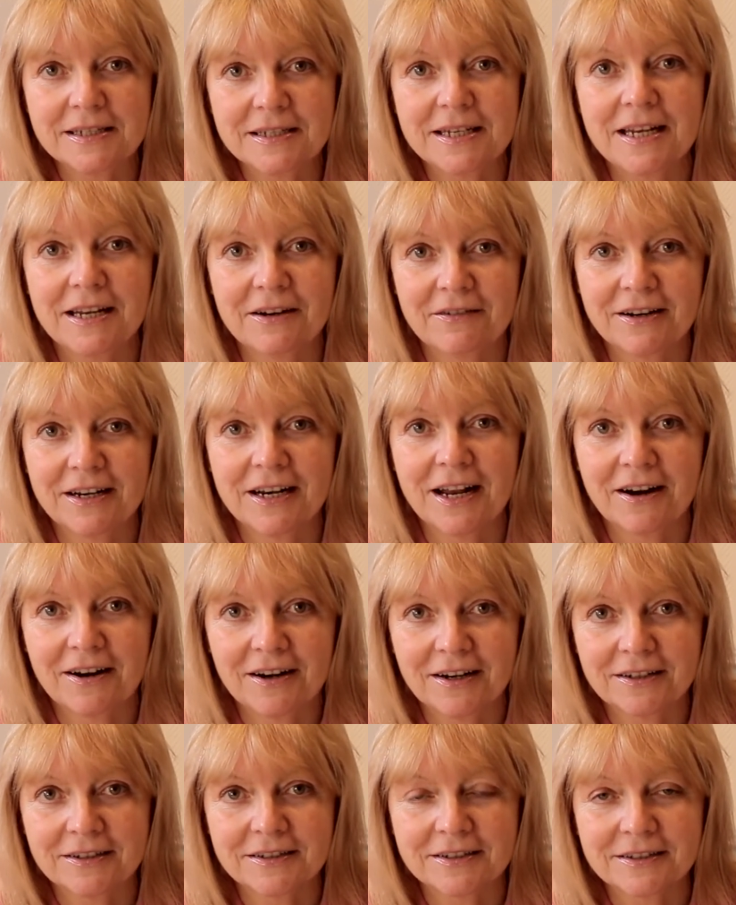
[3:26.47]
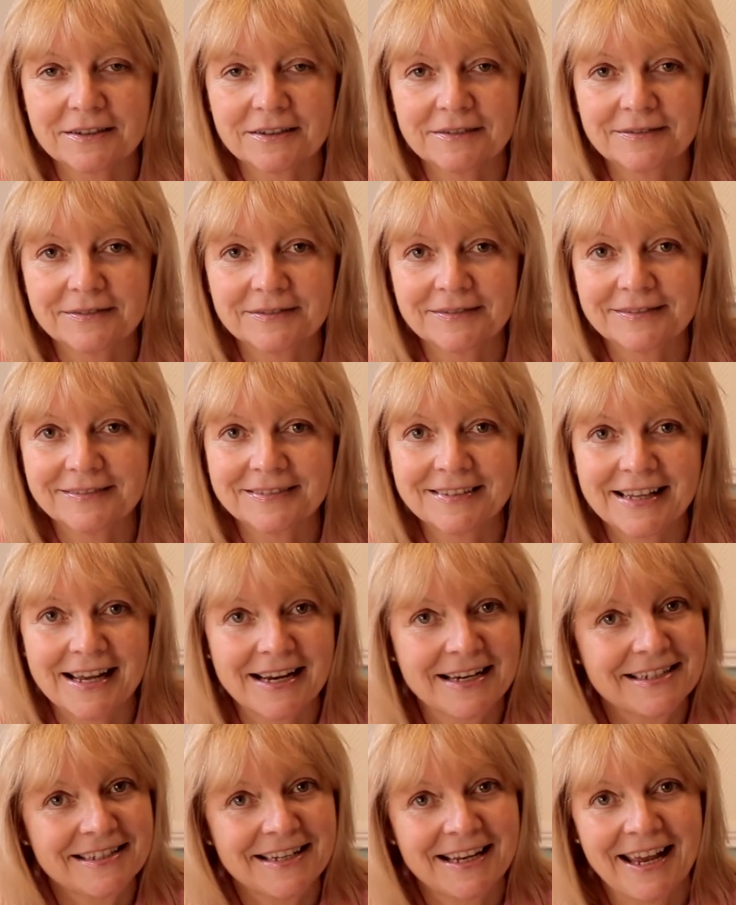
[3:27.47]
here in Ireland.
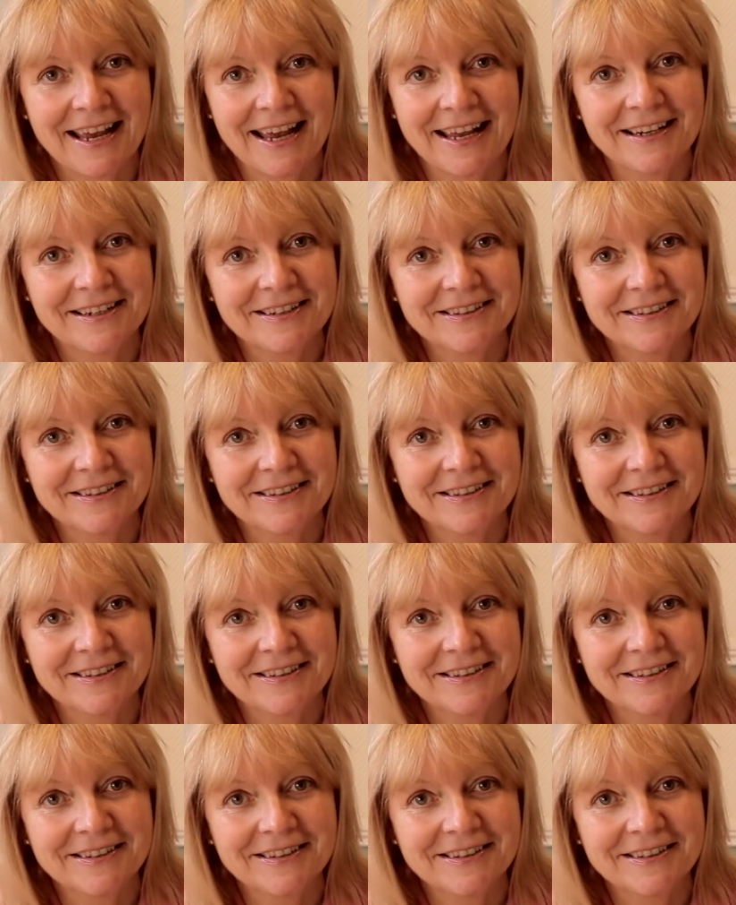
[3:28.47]
Thanks again.